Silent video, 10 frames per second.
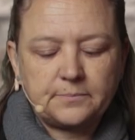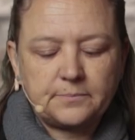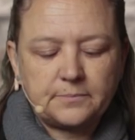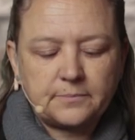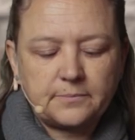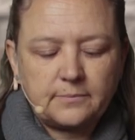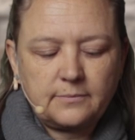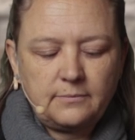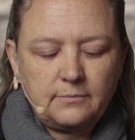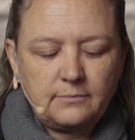
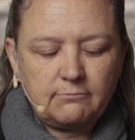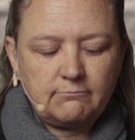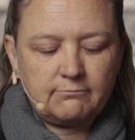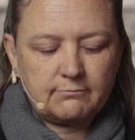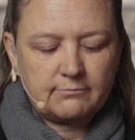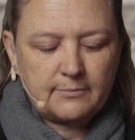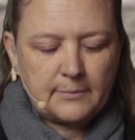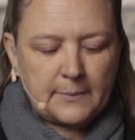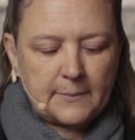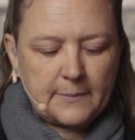
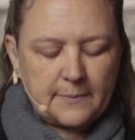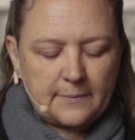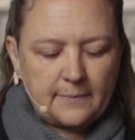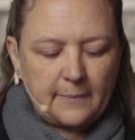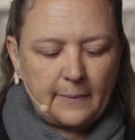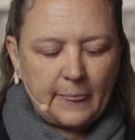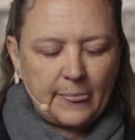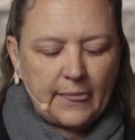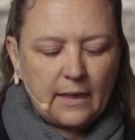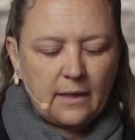
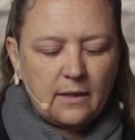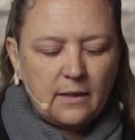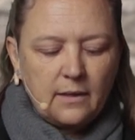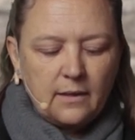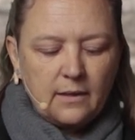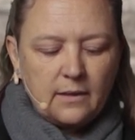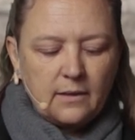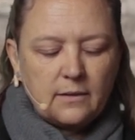[no speech]